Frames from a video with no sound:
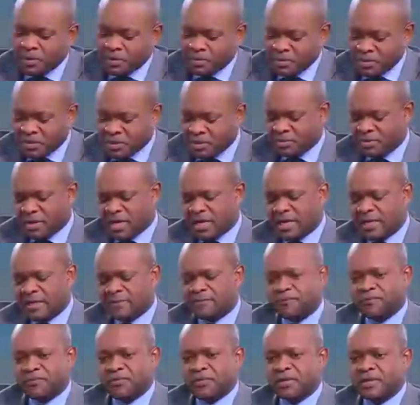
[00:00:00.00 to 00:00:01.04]
Mr. Mapaila,
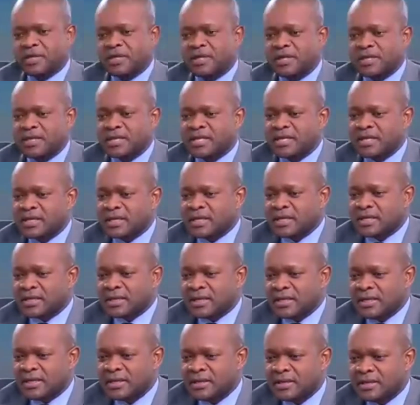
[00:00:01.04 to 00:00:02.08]

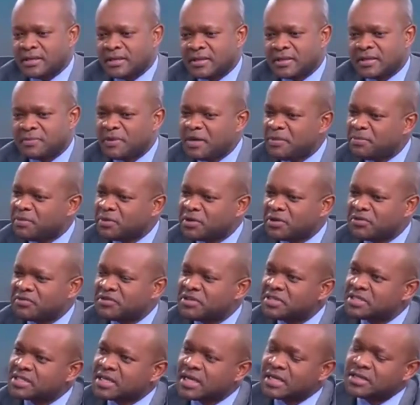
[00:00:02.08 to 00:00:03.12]
the people of
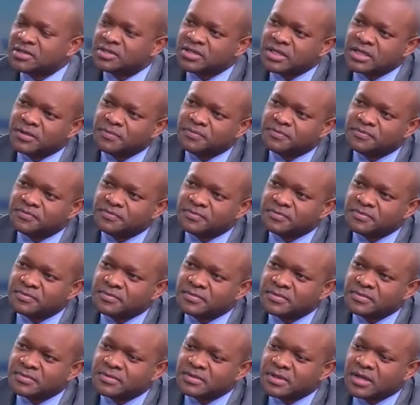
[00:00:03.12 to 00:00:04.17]
this country
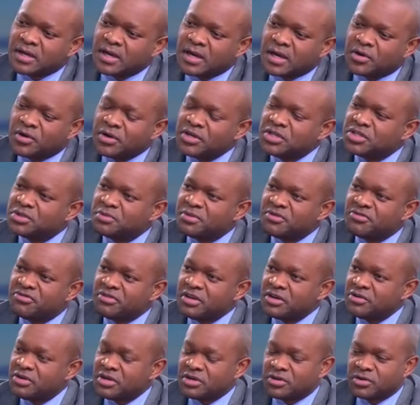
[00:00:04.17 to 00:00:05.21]
are going to be
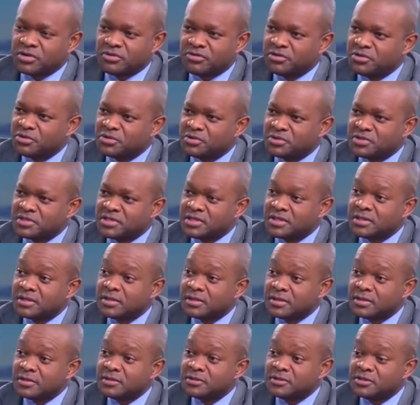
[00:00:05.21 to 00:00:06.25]
very confused,
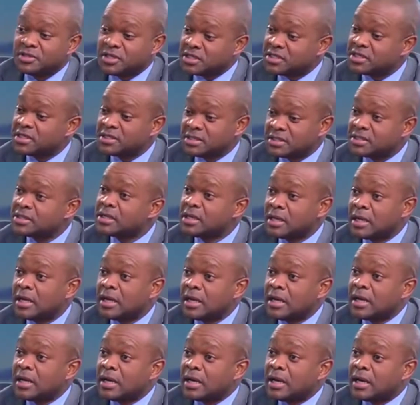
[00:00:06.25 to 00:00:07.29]
just as
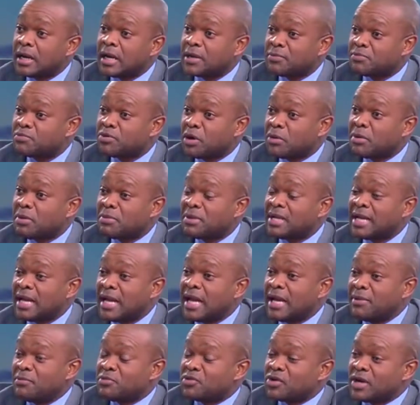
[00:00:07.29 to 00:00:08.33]
I probably
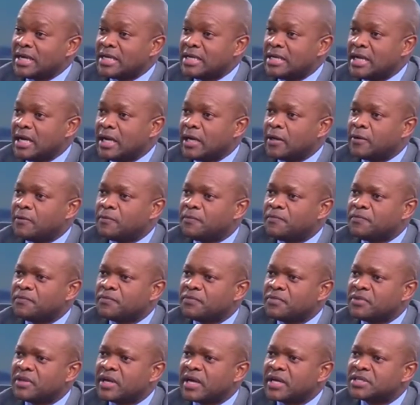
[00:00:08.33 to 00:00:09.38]
am right now,
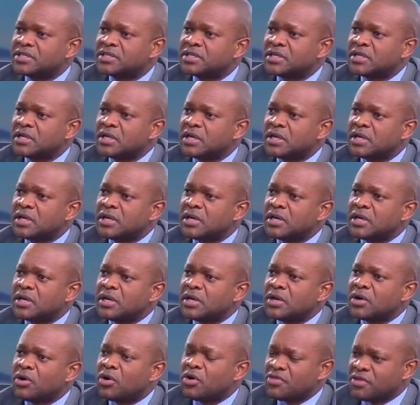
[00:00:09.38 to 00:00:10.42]
that
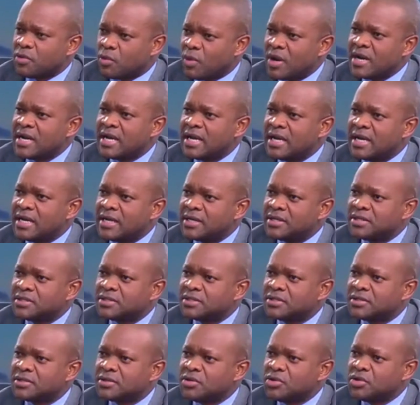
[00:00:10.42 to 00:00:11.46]
on the one hand,
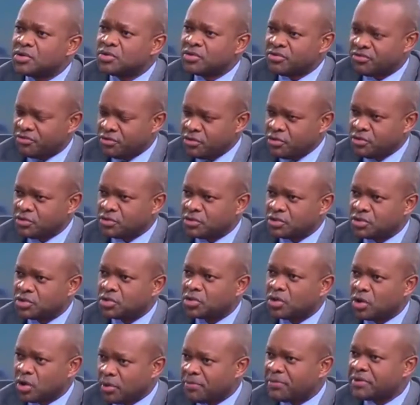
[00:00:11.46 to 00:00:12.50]
you refuse to
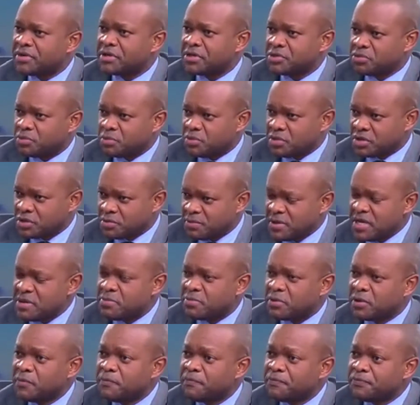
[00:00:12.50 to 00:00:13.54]
cooperate with
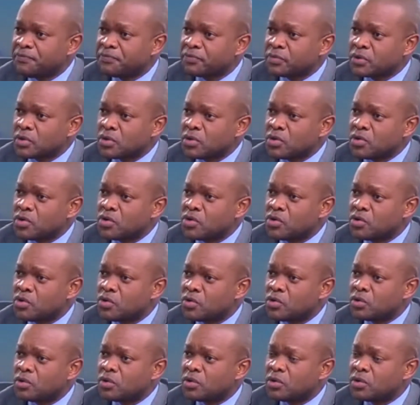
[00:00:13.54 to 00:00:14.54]
people who